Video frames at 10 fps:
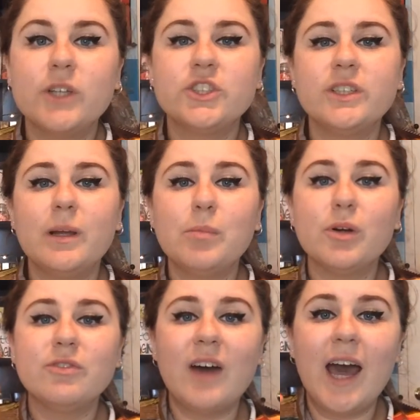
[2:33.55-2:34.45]
Question
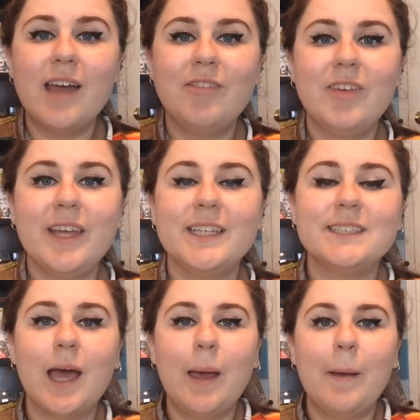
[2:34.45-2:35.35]
number five
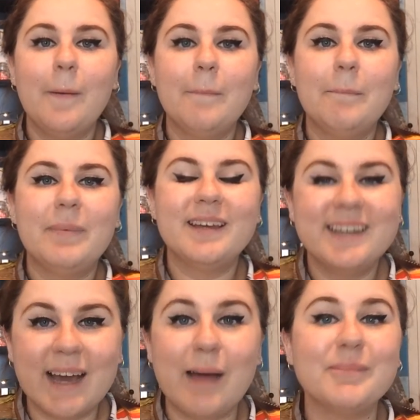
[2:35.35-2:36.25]
is,
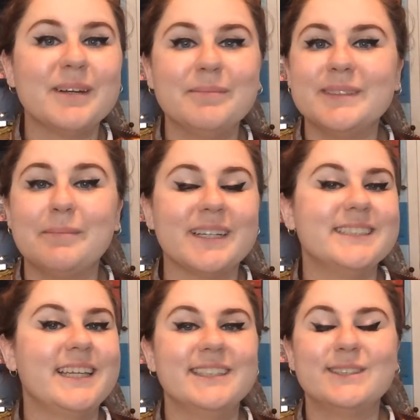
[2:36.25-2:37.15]
I'm
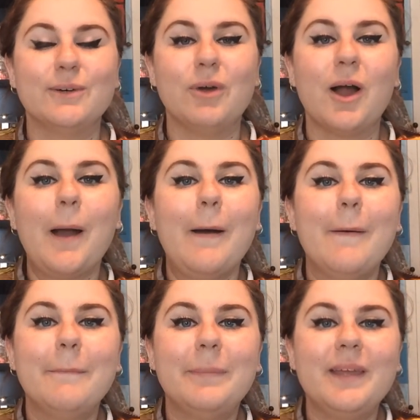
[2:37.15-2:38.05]
gonna say this so wrong,
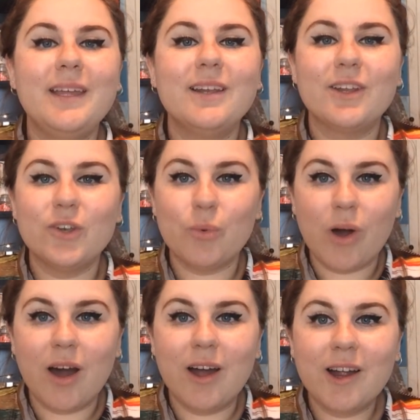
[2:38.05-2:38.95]
Pinot
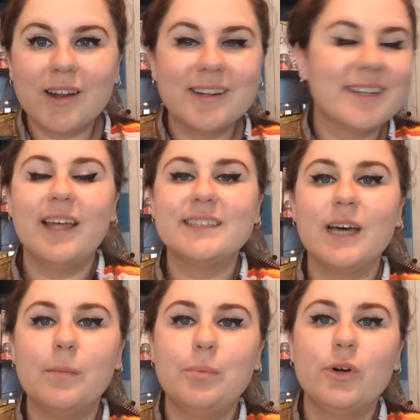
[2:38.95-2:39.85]
Noir. And that's
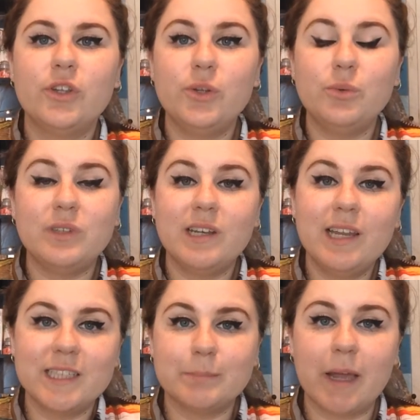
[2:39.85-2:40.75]
a book you
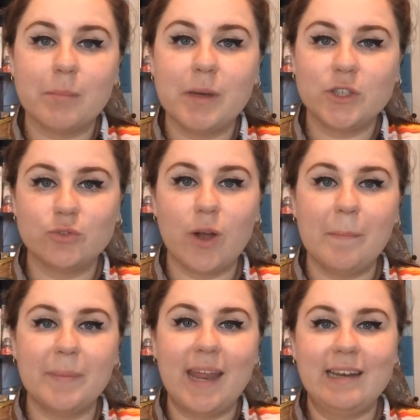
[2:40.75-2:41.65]
didn't expect much
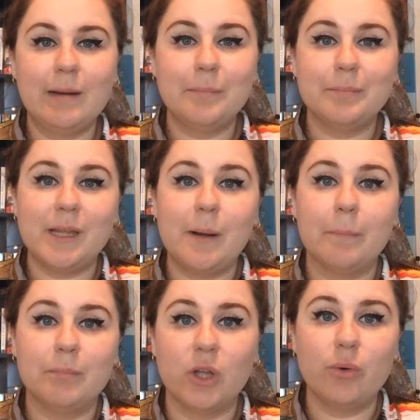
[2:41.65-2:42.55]
from, but ended up being
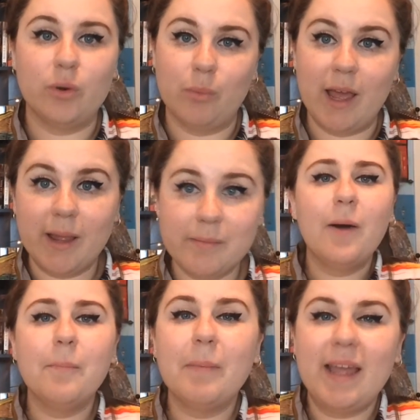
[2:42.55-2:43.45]
blown away.
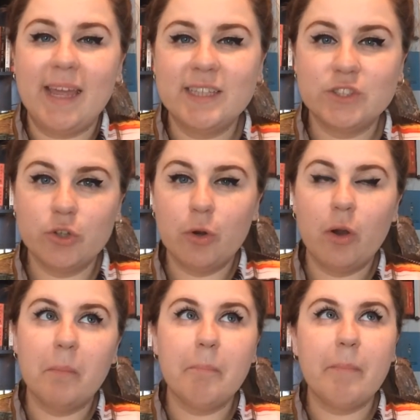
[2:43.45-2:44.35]
Now, my
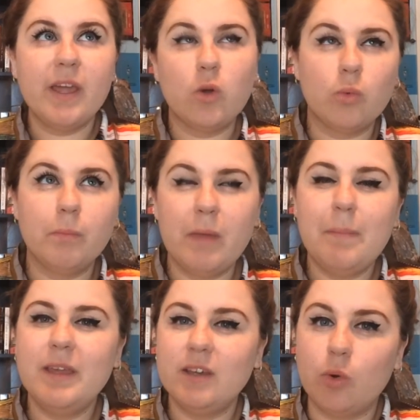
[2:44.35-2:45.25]
answer
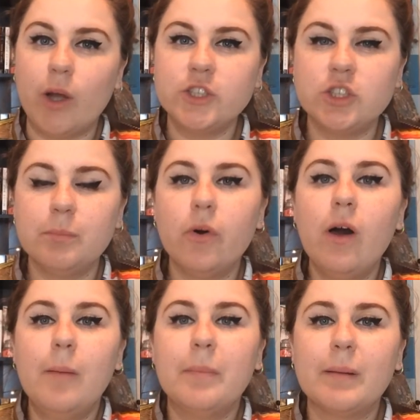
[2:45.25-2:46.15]
may be
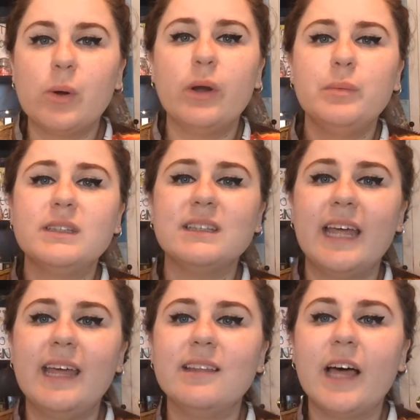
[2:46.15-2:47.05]
questionable, but I'm going with
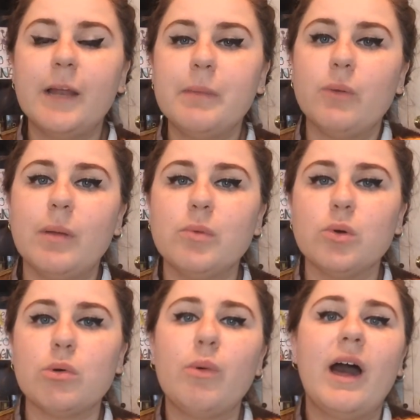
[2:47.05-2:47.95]
Landline by
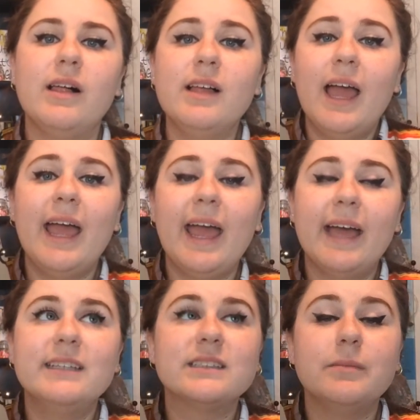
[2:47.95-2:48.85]
Rainbow Rowell.
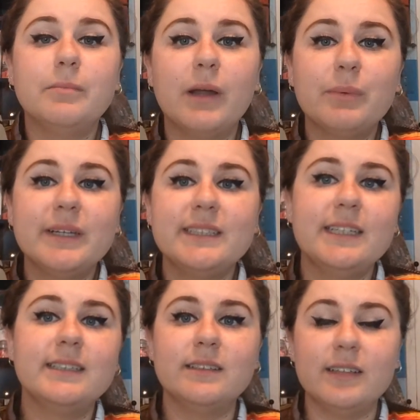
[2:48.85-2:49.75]
And my
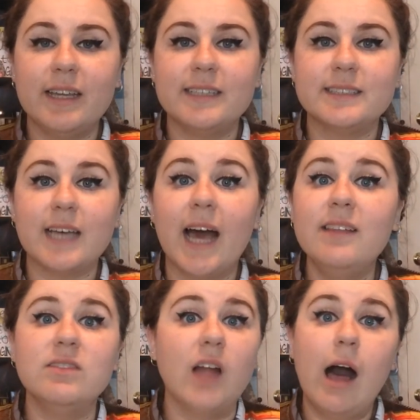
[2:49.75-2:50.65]
reasoning is
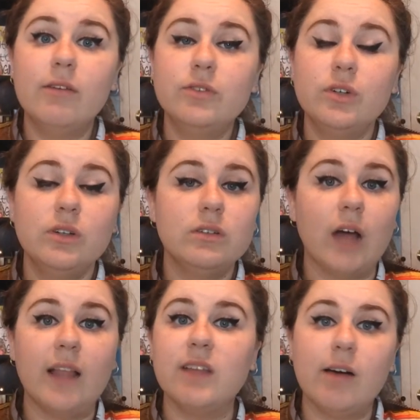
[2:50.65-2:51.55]
I love
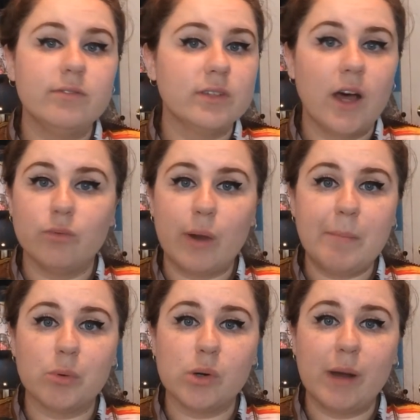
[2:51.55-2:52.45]

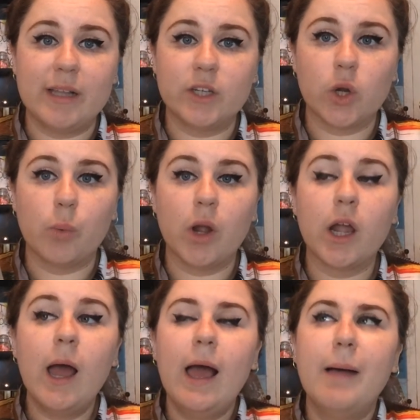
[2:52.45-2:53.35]
Rainbow Rowell and her
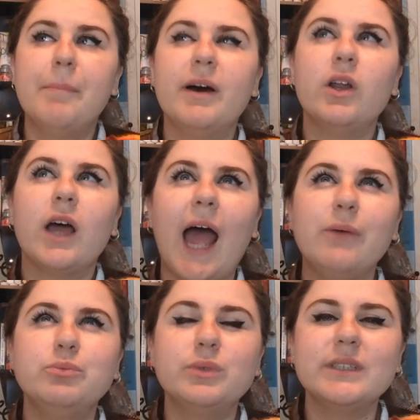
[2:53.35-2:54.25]
work, but
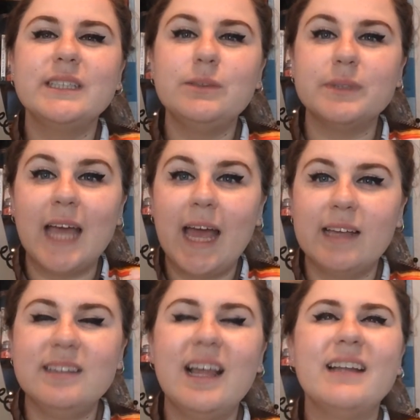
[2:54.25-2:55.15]
I really was
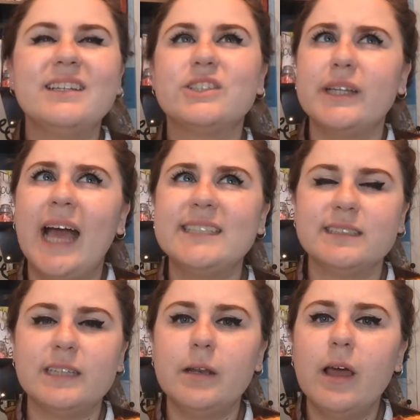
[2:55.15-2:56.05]
not necessarily
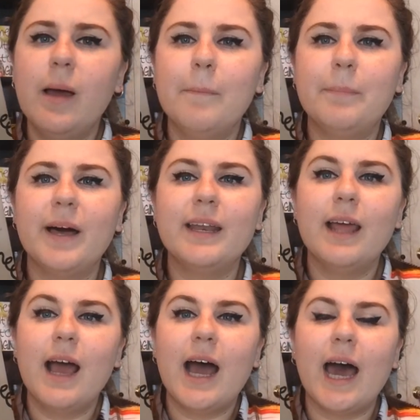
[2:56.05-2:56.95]
hesitant,
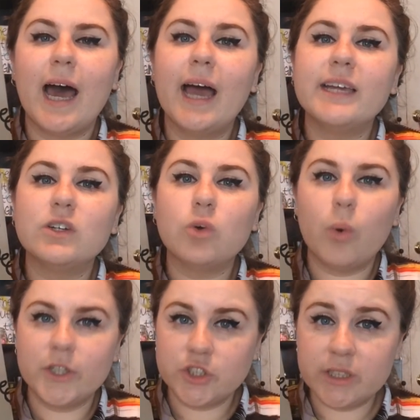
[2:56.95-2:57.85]
but I
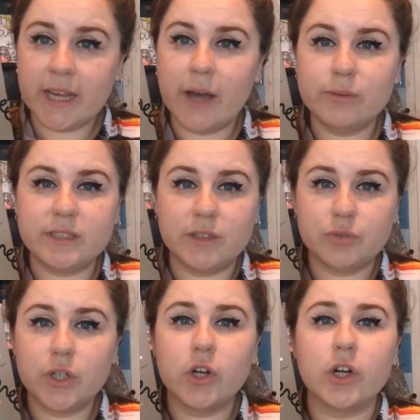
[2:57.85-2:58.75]
question how
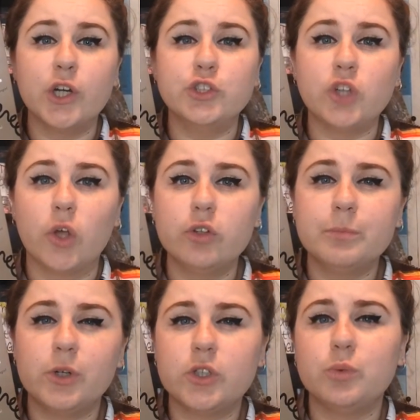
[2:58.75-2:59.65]
different her
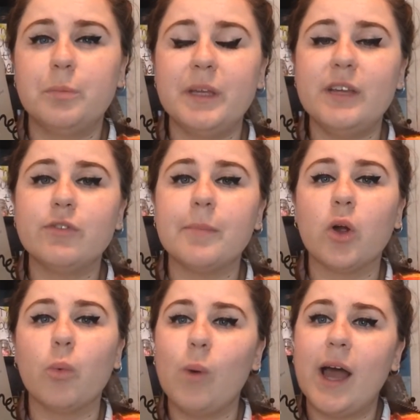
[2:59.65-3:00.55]
adult books would be from
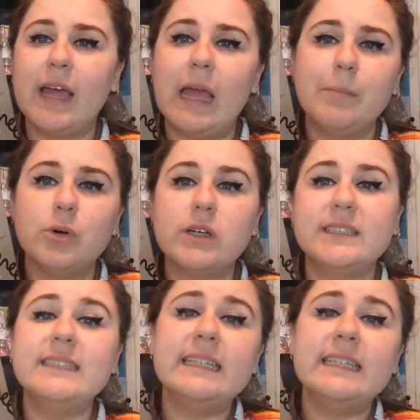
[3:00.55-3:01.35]
her YA books.